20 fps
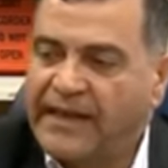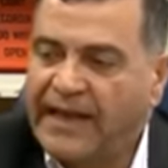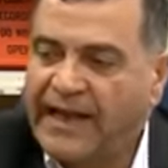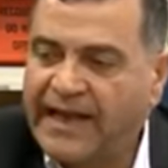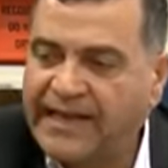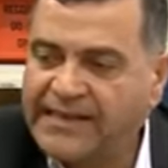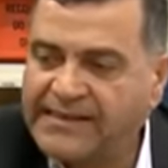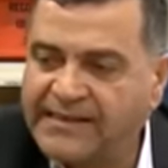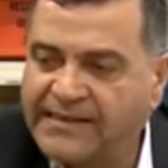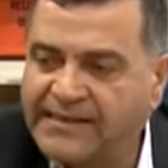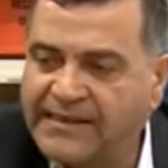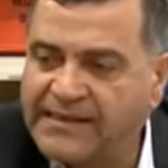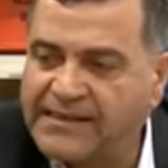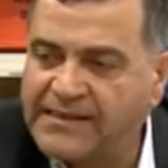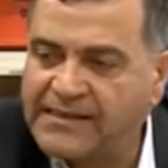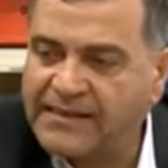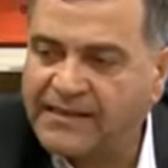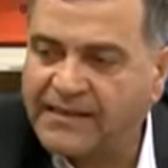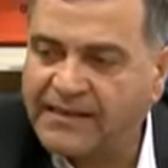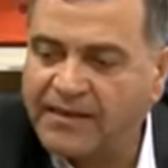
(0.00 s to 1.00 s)
as it
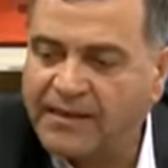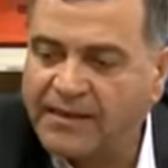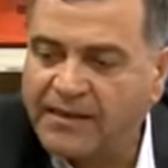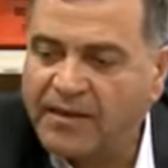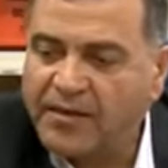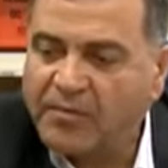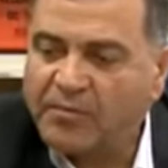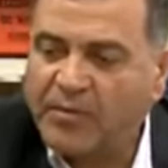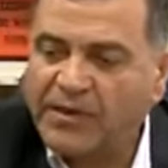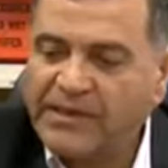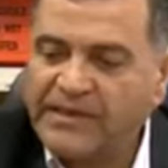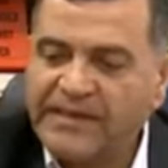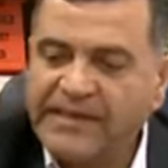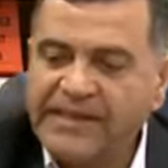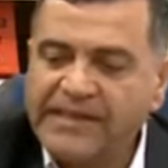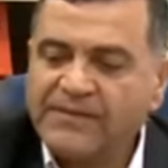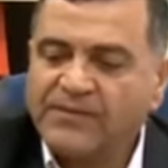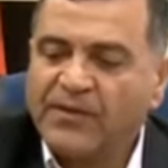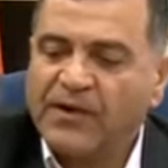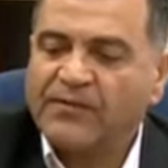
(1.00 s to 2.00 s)
is. But
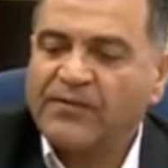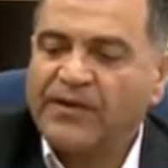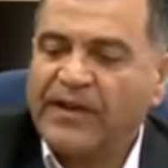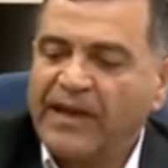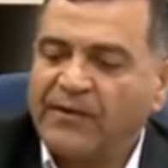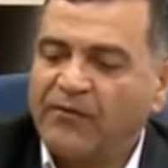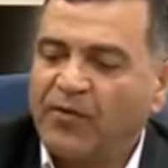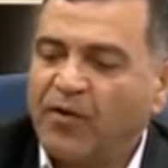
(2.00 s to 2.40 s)
these one we have